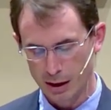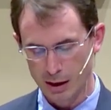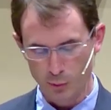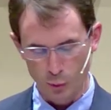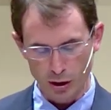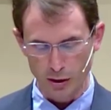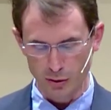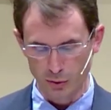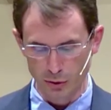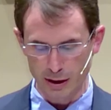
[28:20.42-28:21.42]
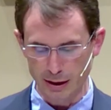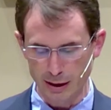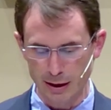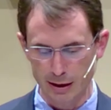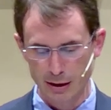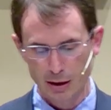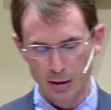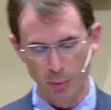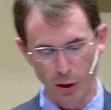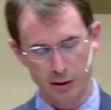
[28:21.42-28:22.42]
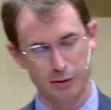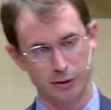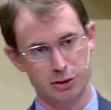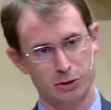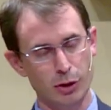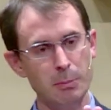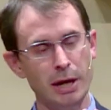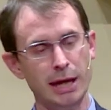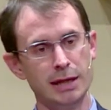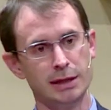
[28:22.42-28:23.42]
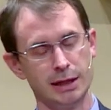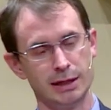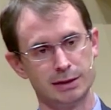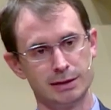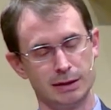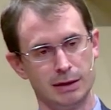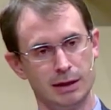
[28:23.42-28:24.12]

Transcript: And we're not going to look at that, but there's three main things